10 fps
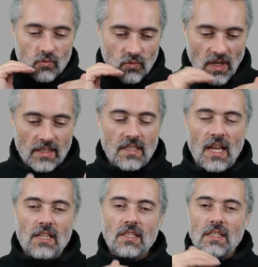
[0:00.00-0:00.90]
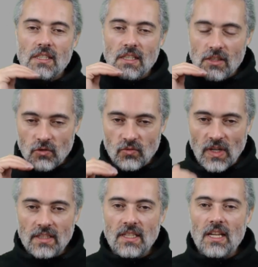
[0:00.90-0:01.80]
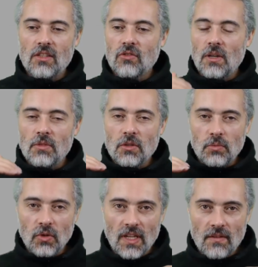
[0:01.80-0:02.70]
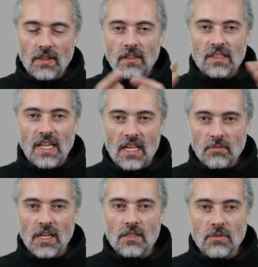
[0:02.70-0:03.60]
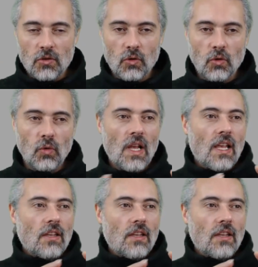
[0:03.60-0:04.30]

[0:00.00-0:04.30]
writing test cases, you're writing test scripts, you're putting everything in a test management tool,